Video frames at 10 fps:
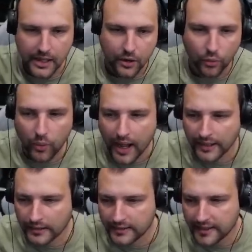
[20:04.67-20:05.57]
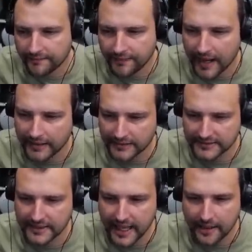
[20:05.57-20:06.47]
While the fight
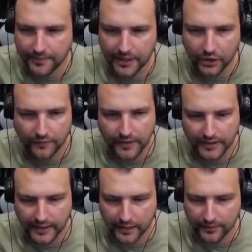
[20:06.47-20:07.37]
is happening over there,